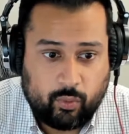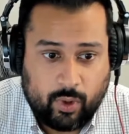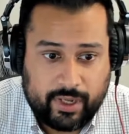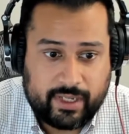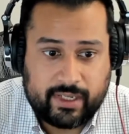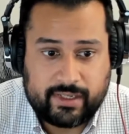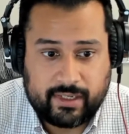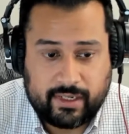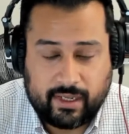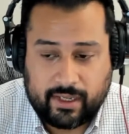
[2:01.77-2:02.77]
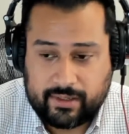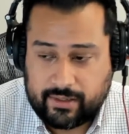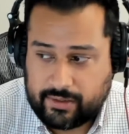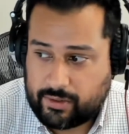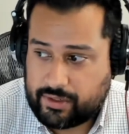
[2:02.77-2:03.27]
what is it? The
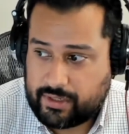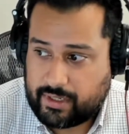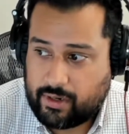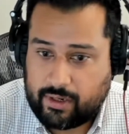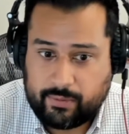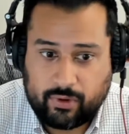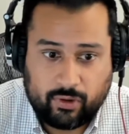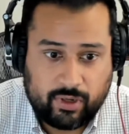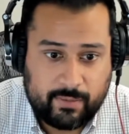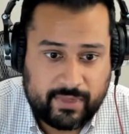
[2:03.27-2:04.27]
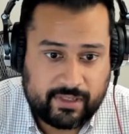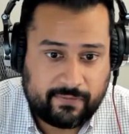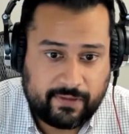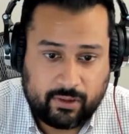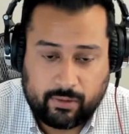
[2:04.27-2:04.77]
Social Security program is a
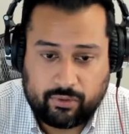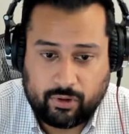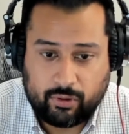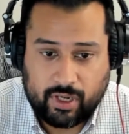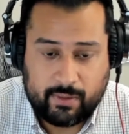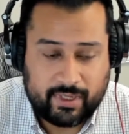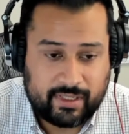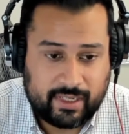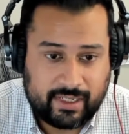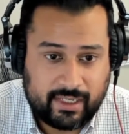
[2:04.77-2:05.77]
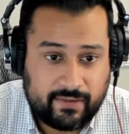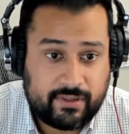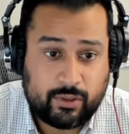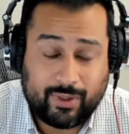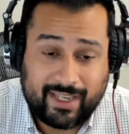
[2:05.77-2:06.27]
federal program. It
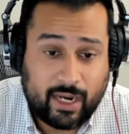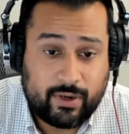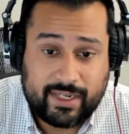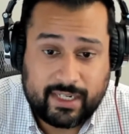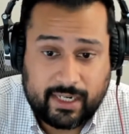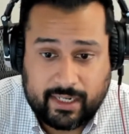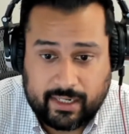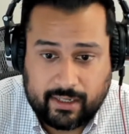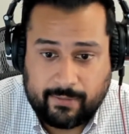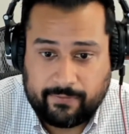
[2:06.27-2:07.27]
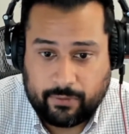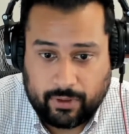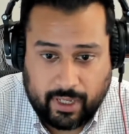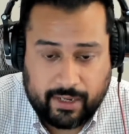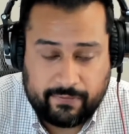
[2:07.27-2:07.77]
gives you guaranteed income for
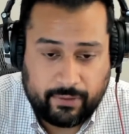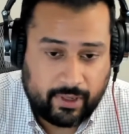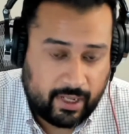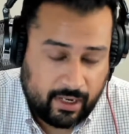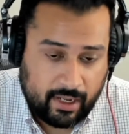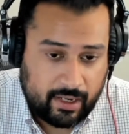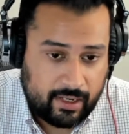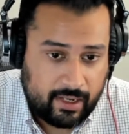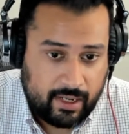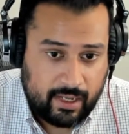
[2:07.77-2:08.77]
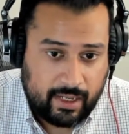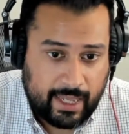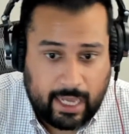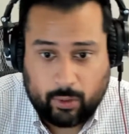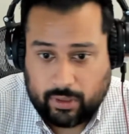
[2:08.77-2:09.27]
life. You cannot
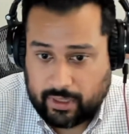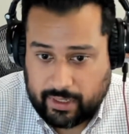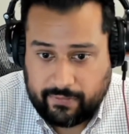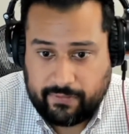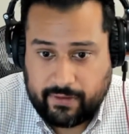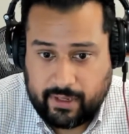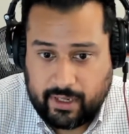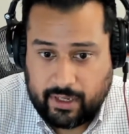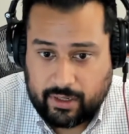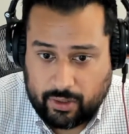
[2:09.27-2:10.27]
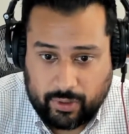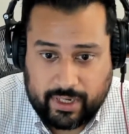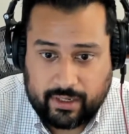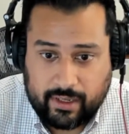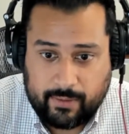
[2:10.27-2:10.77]
outlive your
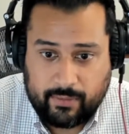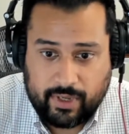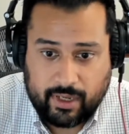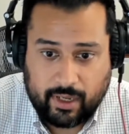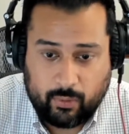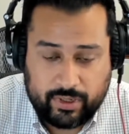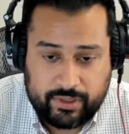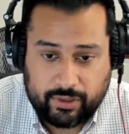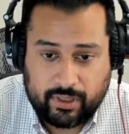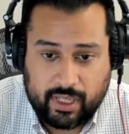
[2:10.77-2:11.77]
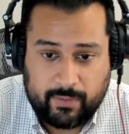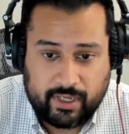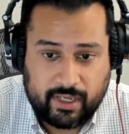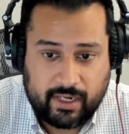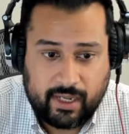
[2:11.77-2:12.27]
income once you're
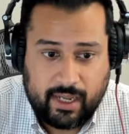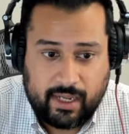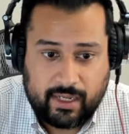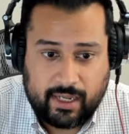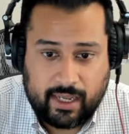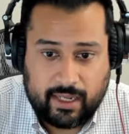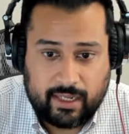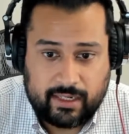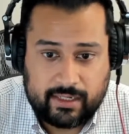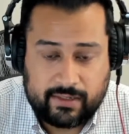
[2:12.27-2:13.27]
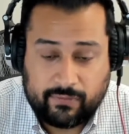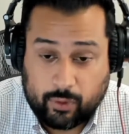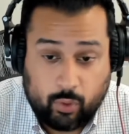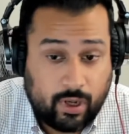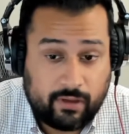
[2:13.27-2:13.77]
claiming it. And it's for
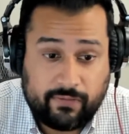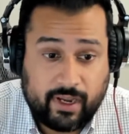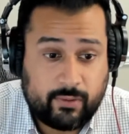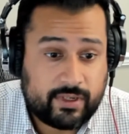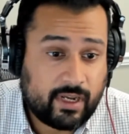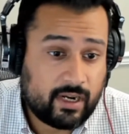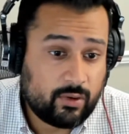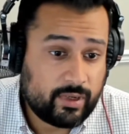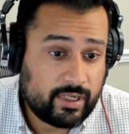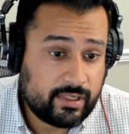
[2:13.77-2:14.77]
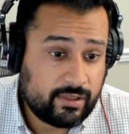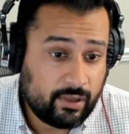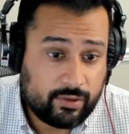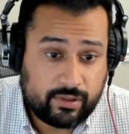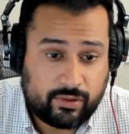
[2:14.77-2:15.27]
qualified retirees,
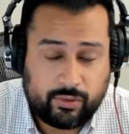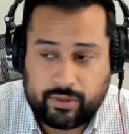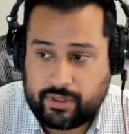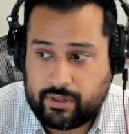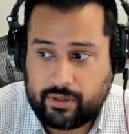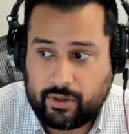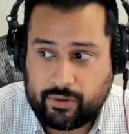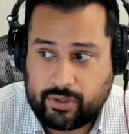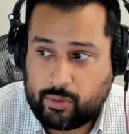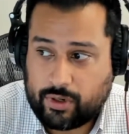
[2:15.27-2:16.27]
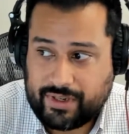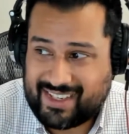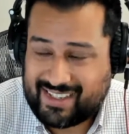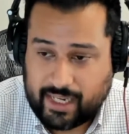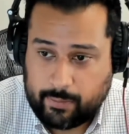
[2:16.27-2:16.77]
those who are
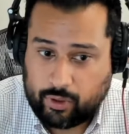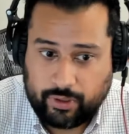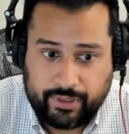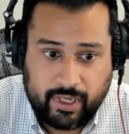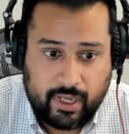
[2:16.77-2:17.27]
disabled.